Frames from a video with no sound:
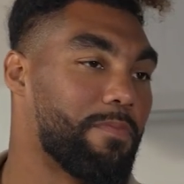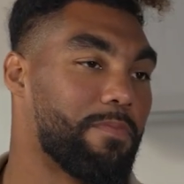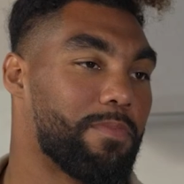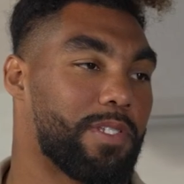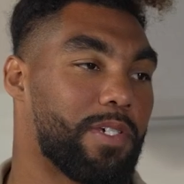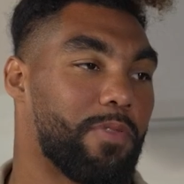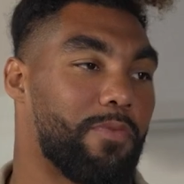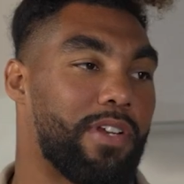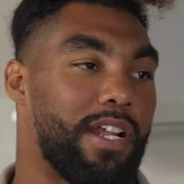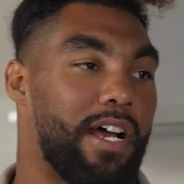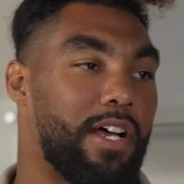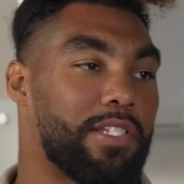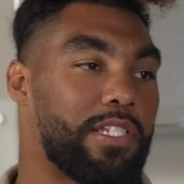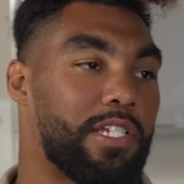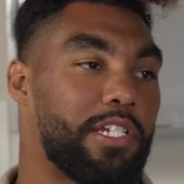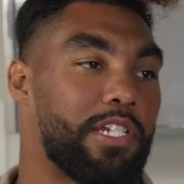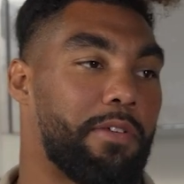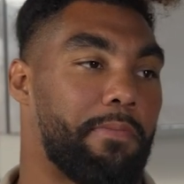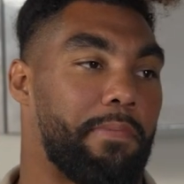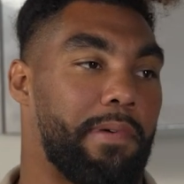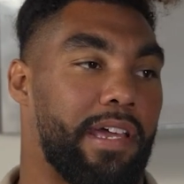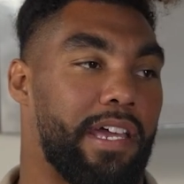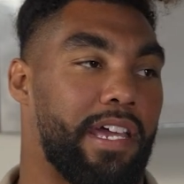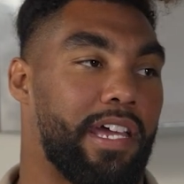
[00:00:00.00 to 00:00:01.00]
So when I was in
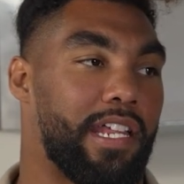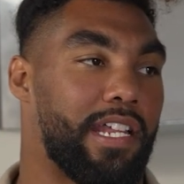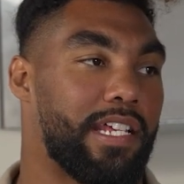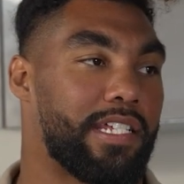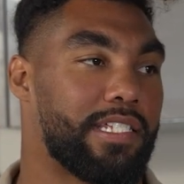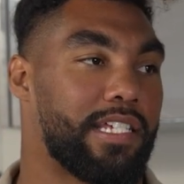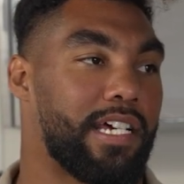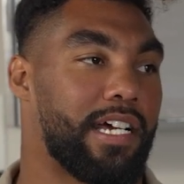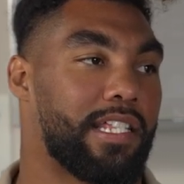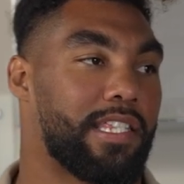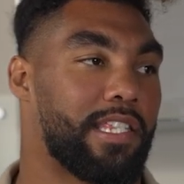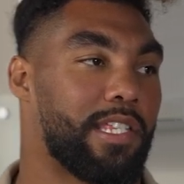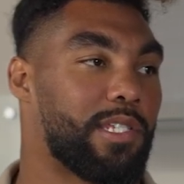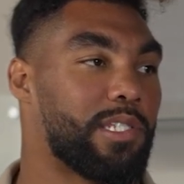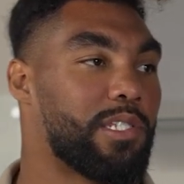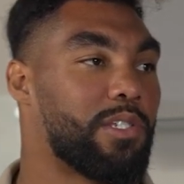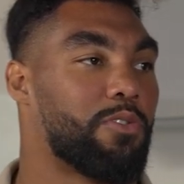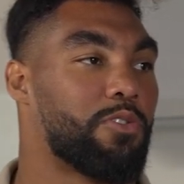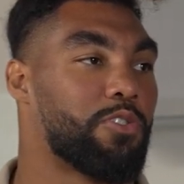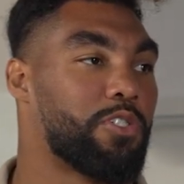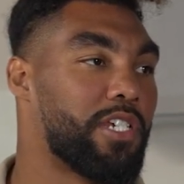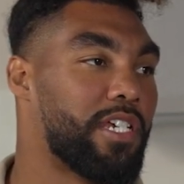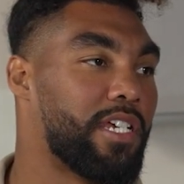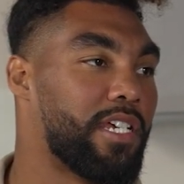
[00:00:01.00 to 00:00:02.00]
Japan, it's like the
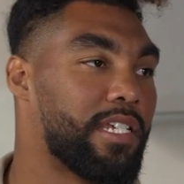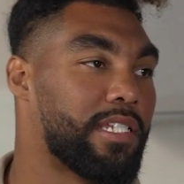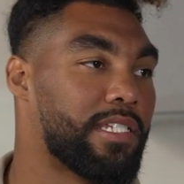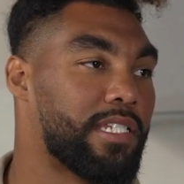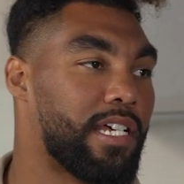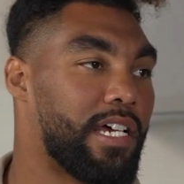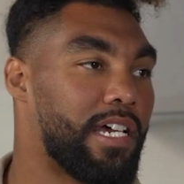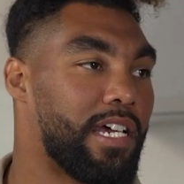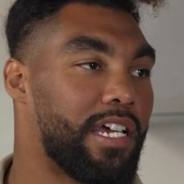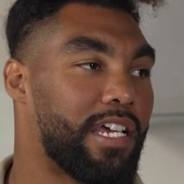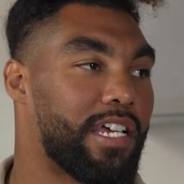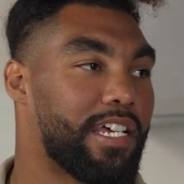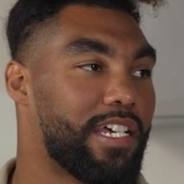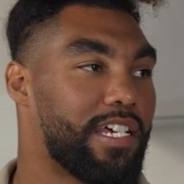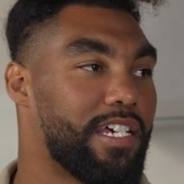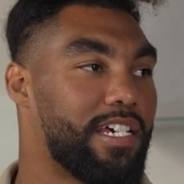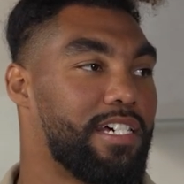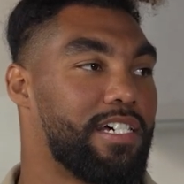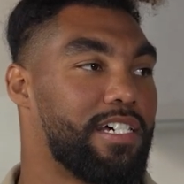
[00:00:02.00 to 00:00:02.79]
sushi is like,